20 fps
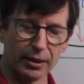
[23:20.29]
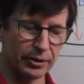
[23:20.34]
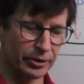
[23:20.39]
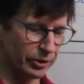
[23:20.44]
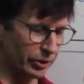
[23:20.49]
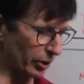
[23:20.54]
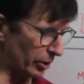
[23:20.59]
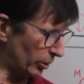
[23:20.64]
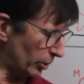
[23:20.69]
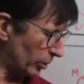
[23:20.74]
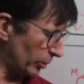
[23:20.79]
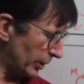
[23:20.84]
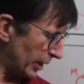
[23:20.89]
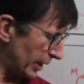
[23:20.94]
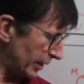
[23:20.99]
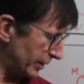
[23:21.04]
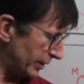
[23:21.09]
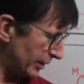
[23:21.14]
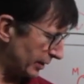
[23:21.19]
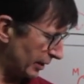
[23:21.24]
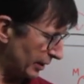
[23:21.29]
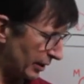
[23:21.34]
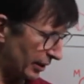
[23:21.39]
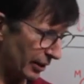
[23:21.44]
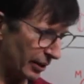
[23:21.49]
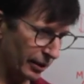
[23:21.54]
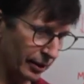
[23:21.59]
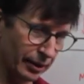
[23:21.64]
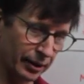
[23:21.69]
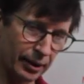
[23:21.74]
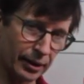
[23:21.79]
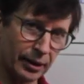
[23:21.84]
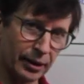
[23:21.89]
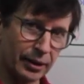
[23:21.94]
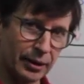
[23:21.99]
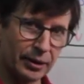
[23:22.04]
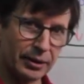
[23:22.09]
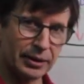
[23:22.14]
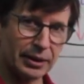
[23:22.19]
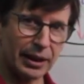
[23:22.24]
So that's
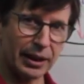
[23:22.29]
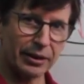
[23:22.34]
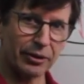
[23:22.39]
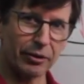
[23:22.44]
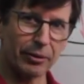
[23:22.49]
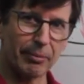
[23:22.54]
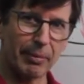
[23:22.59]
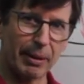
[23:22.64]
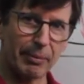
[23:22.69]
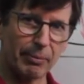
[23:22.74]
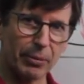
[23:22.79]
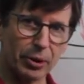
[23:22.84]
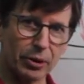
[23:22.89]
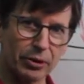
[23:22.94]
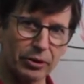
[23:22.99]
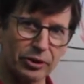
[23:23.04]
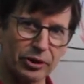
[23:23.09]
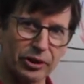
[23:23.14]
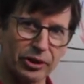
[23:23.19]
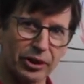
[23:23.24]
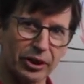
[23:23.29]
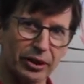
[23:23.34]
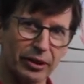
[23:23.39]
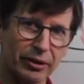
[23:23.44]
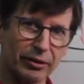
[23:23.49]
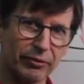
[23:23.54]
Slender members